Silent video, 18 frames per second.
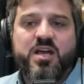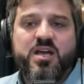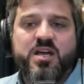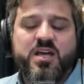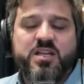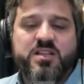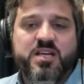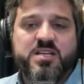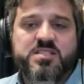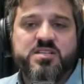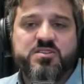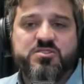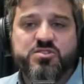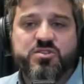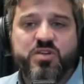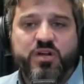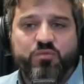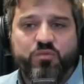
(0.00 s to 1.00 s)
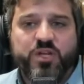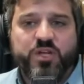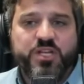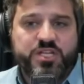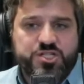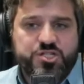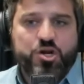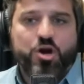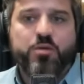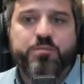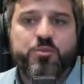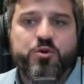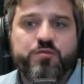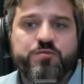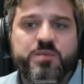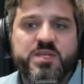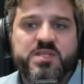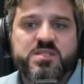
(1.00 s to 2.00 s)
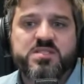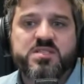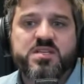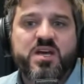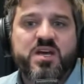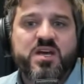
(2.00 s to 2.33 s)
unless there's like really sharp movements.